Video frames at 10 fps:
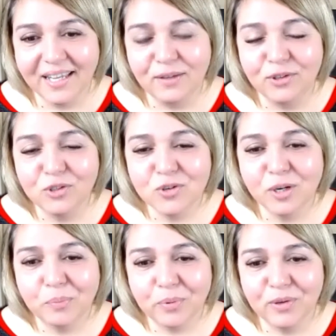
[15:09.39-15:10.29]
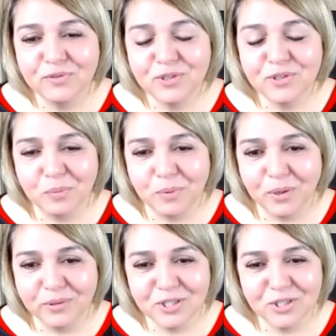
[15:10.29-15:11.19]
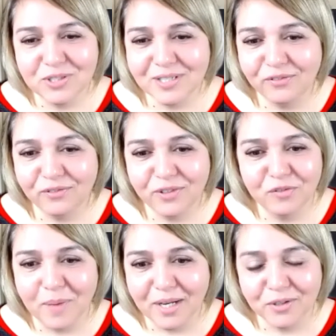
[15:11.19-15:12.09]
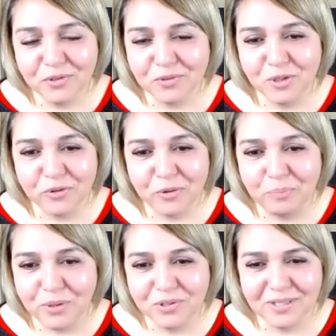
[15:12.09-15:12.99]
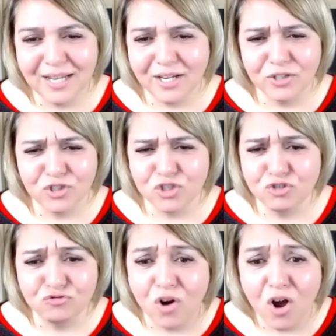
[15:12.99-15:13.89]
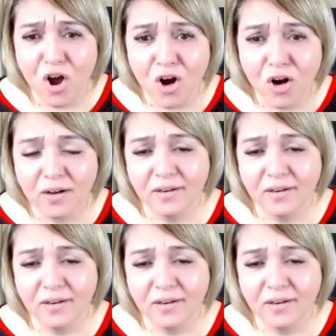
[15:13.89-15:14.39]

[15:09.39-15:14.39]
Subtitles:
if you're trying to prove to the world that you're tough and you've made it through your abuse and now you're strong,